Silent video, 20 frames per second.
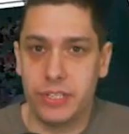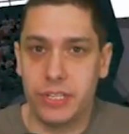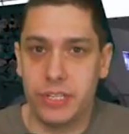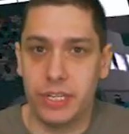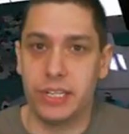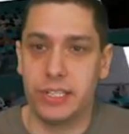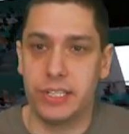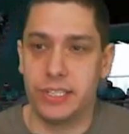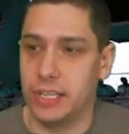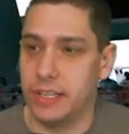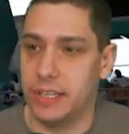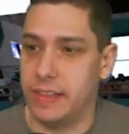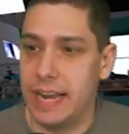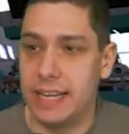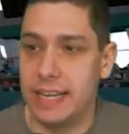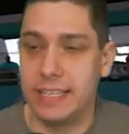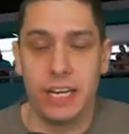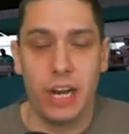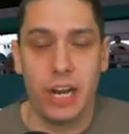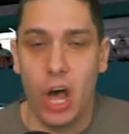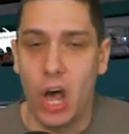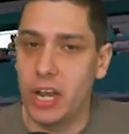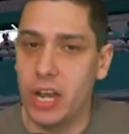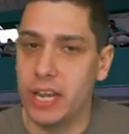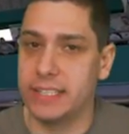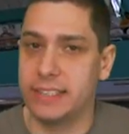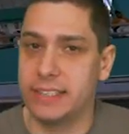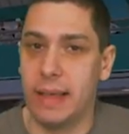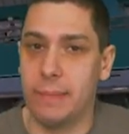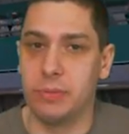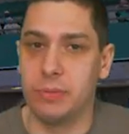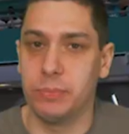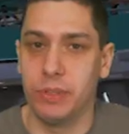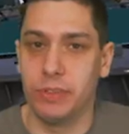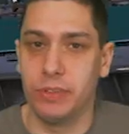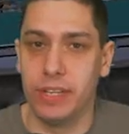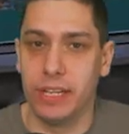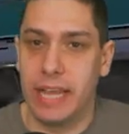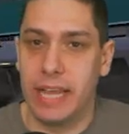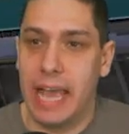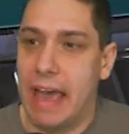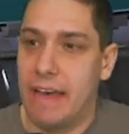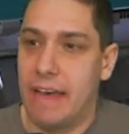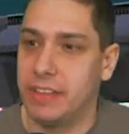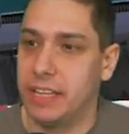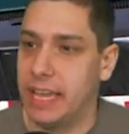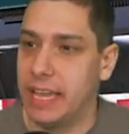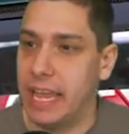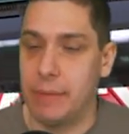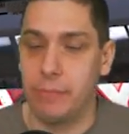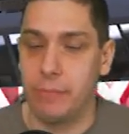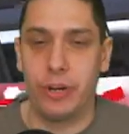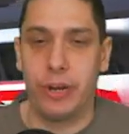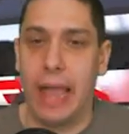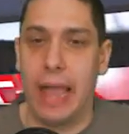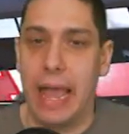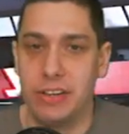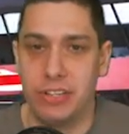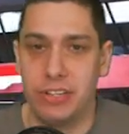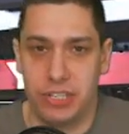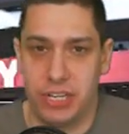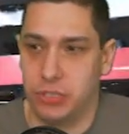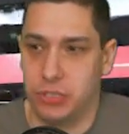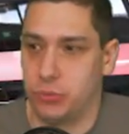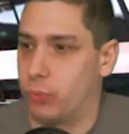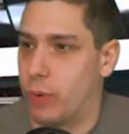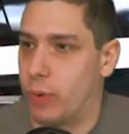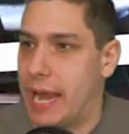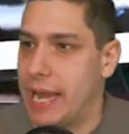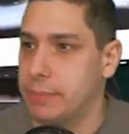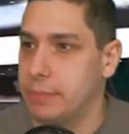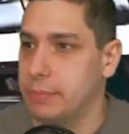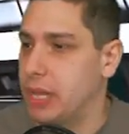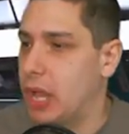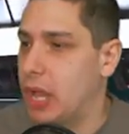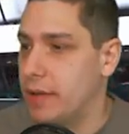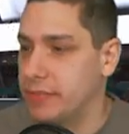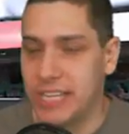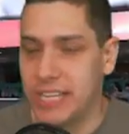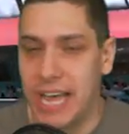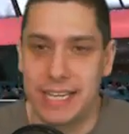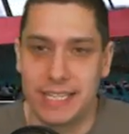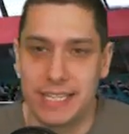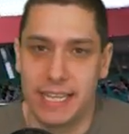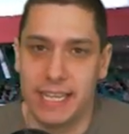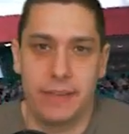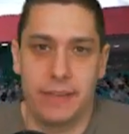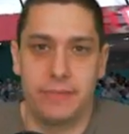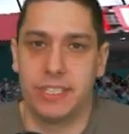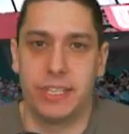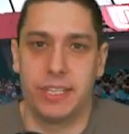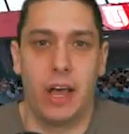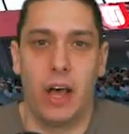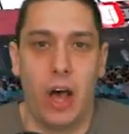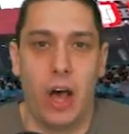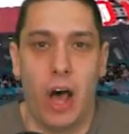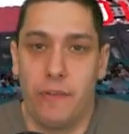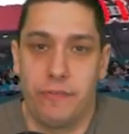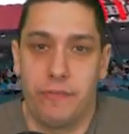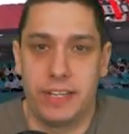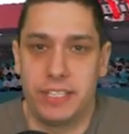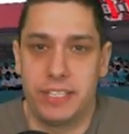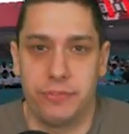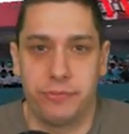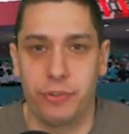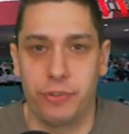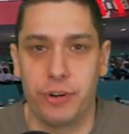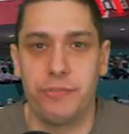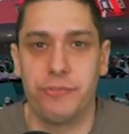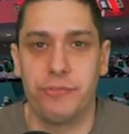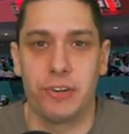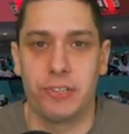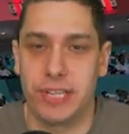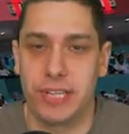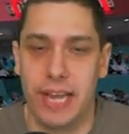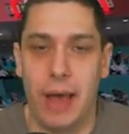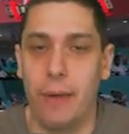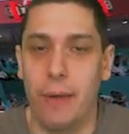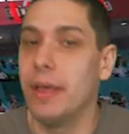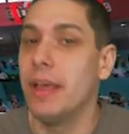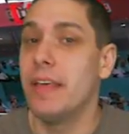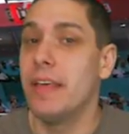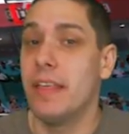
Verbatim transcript: Seriously, that is an unacceptable thing to have in the game where your guy just is randomly offsides and it gives the offense a free first down.